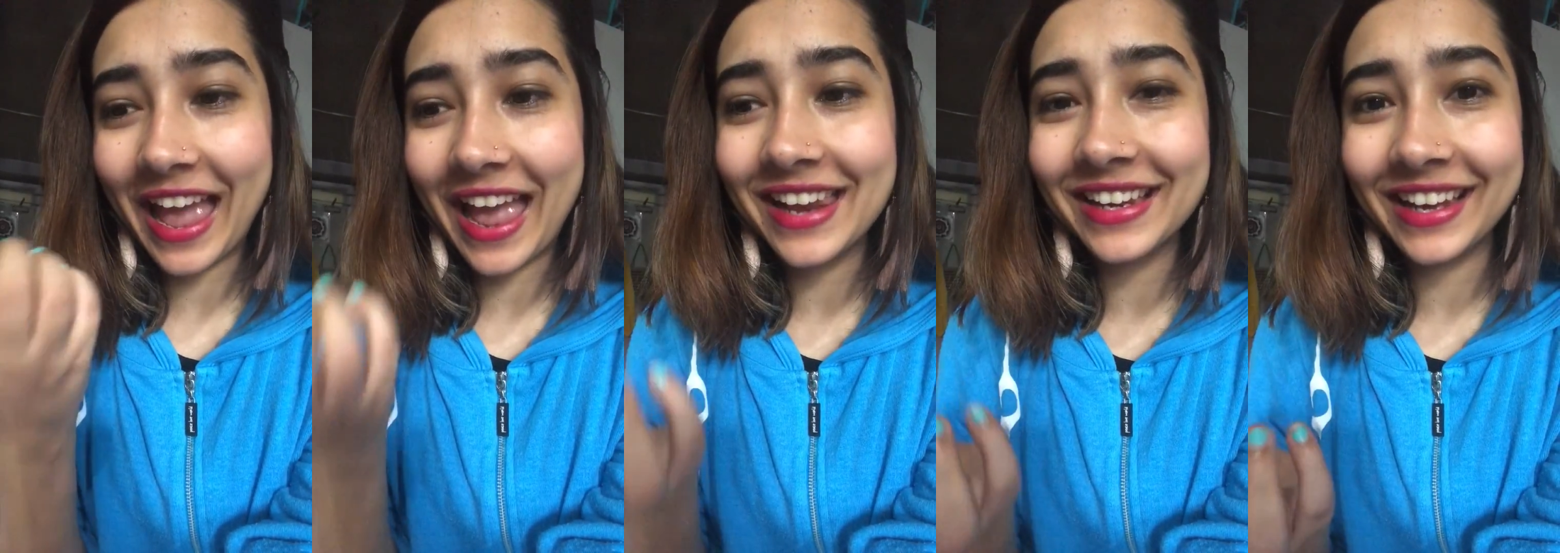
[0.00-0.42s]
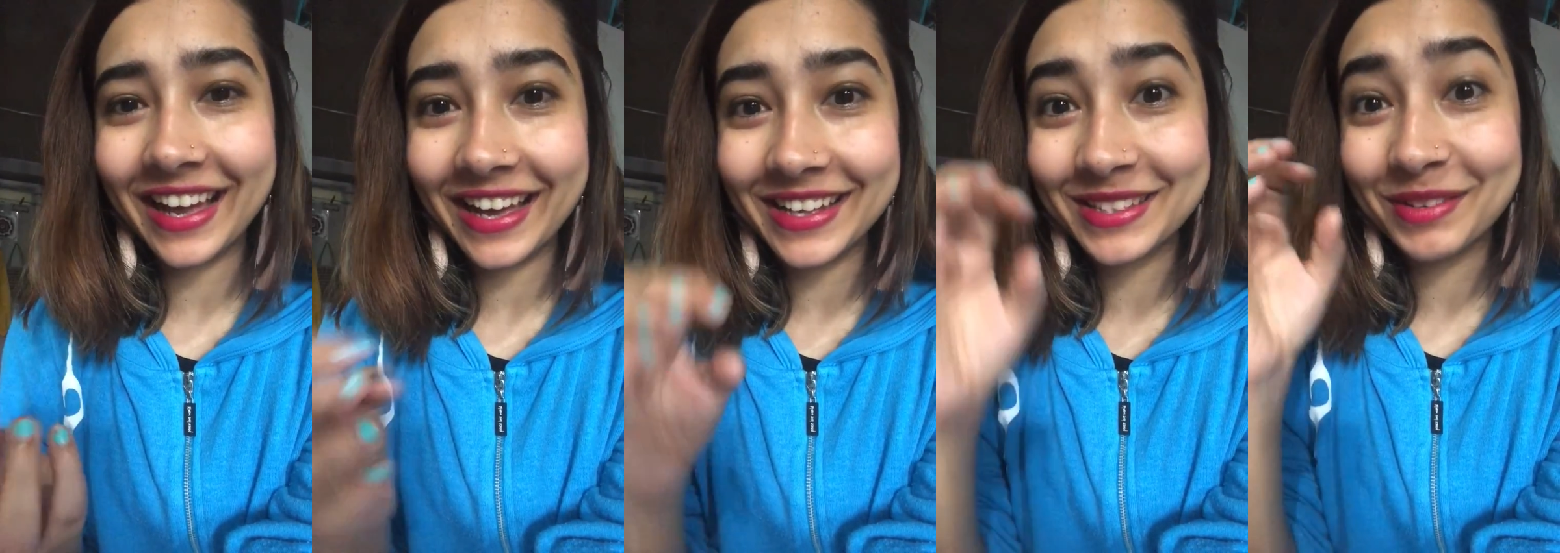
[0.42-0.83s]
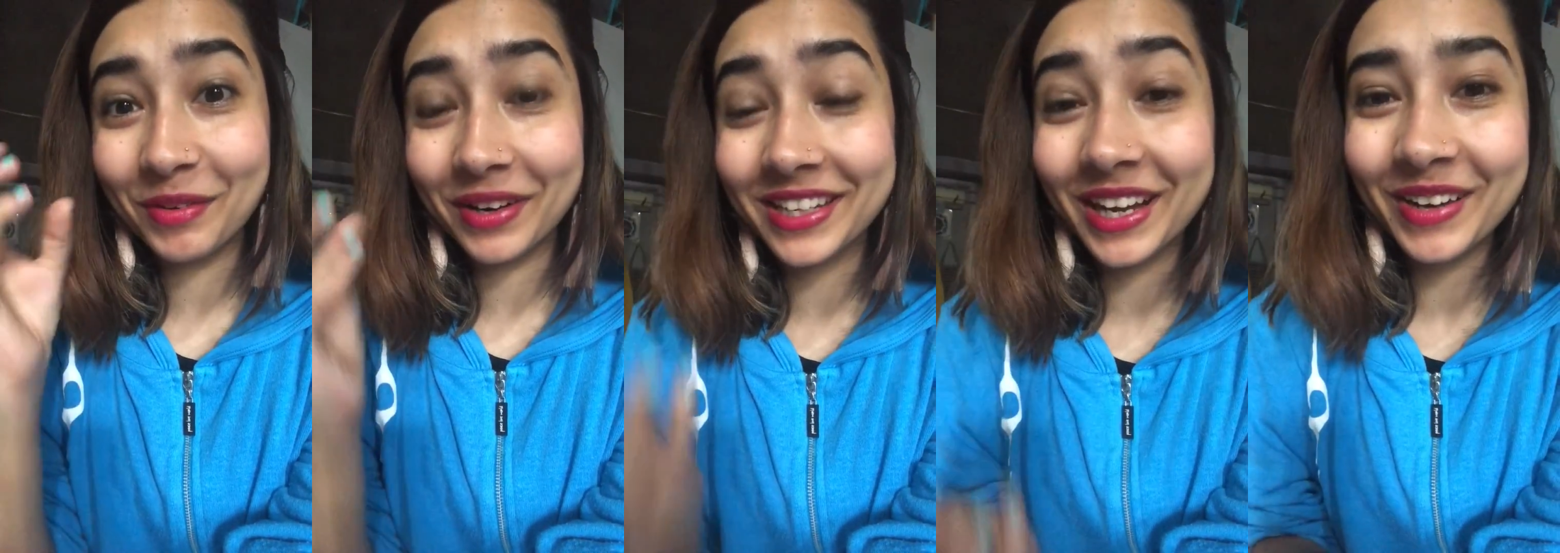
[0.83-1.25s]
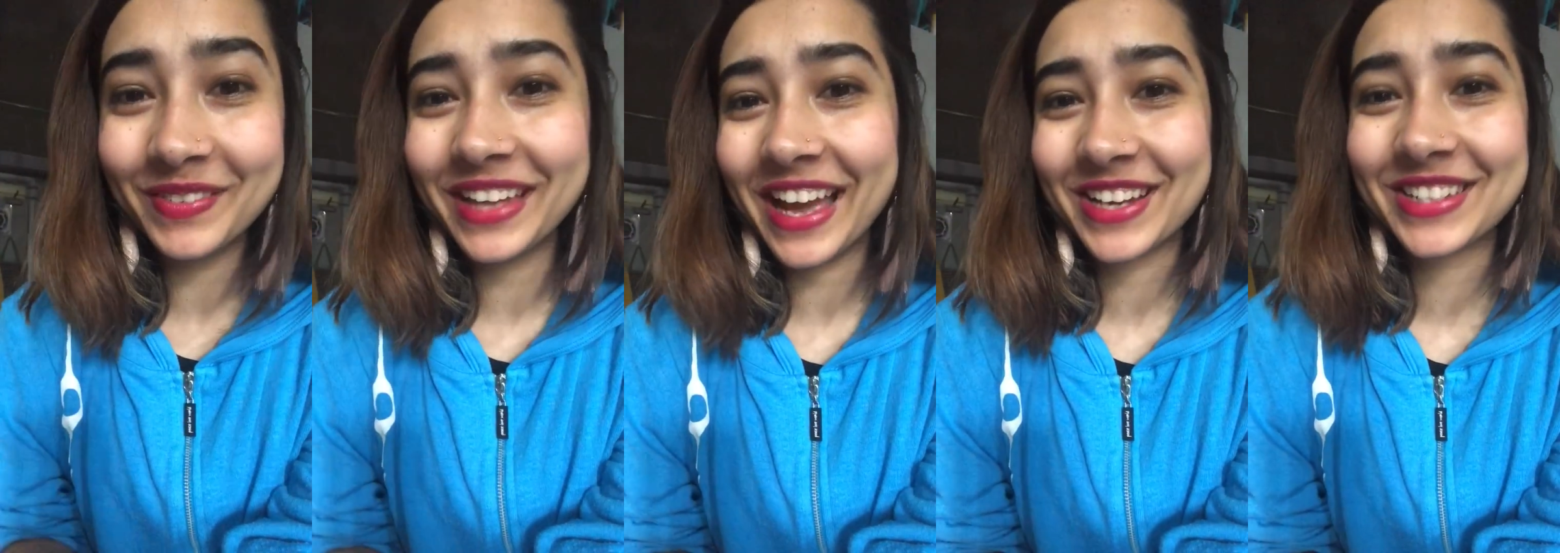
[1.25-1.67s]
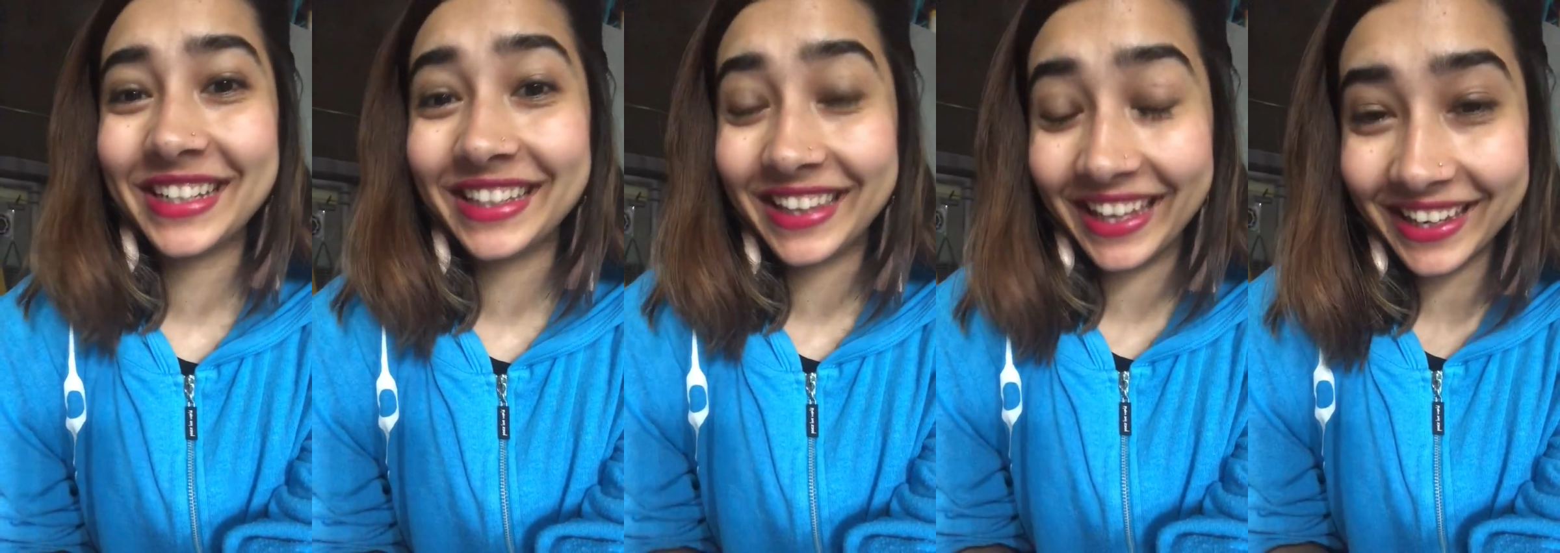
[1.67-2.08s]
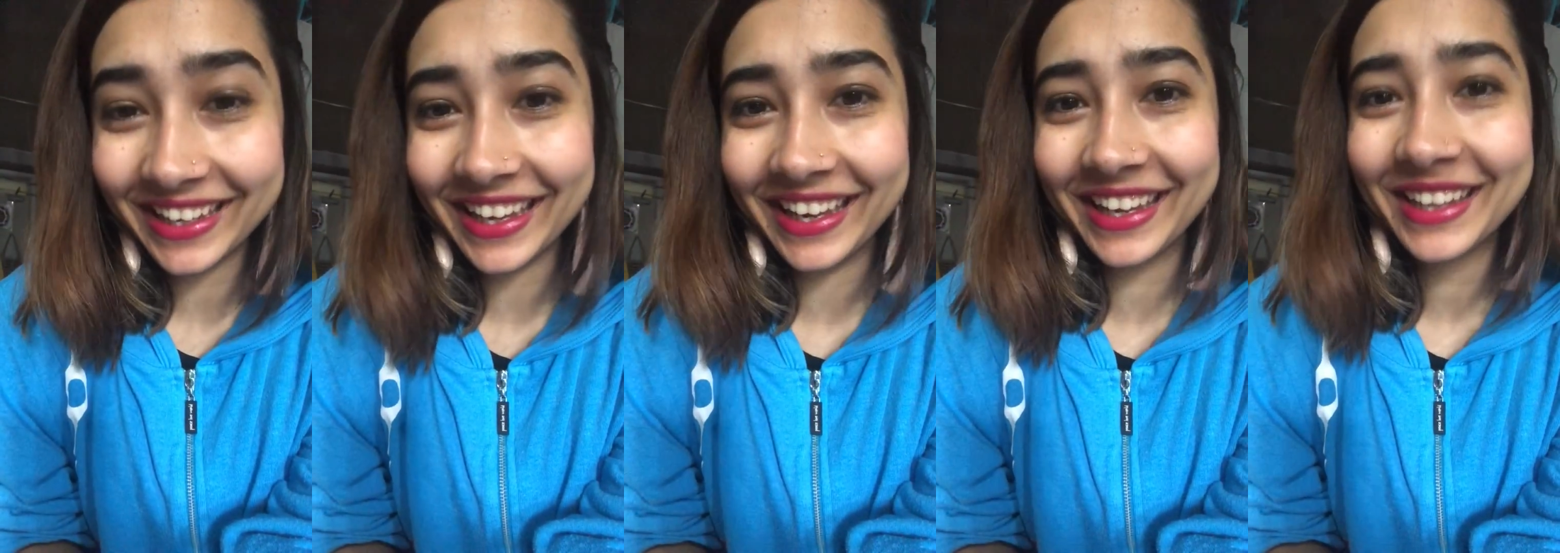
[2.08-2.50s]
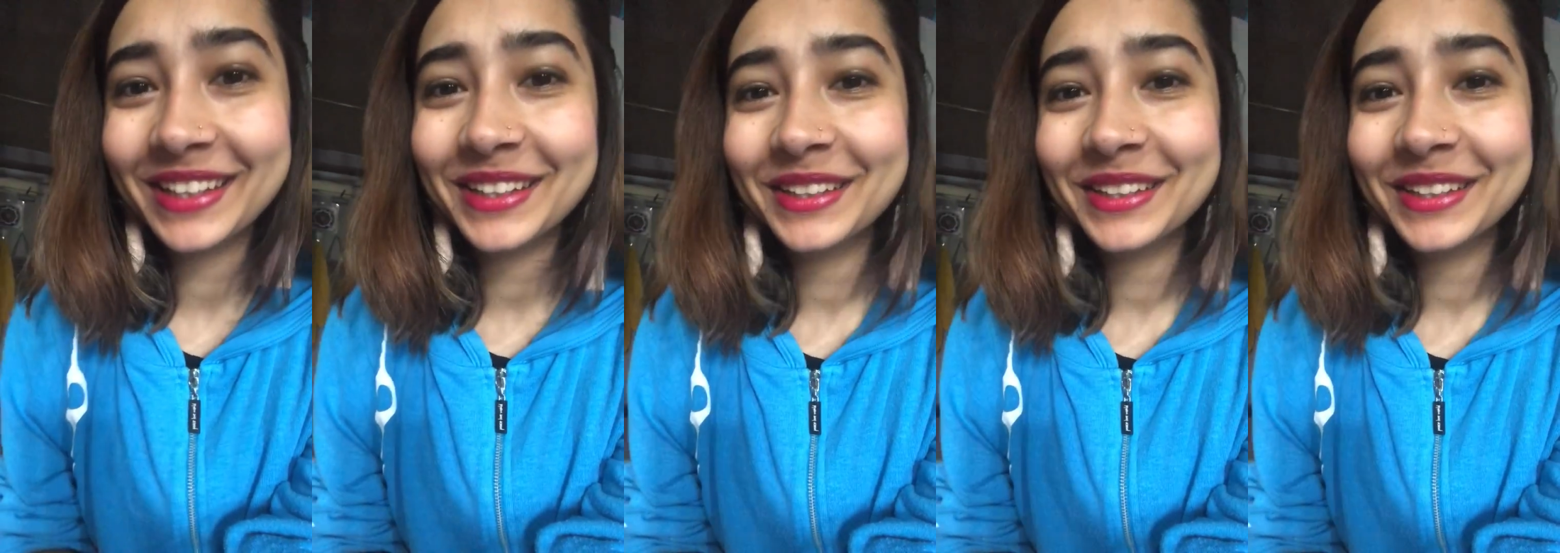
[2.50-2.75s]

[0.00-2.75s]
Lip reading: analyze what are we actually thinking.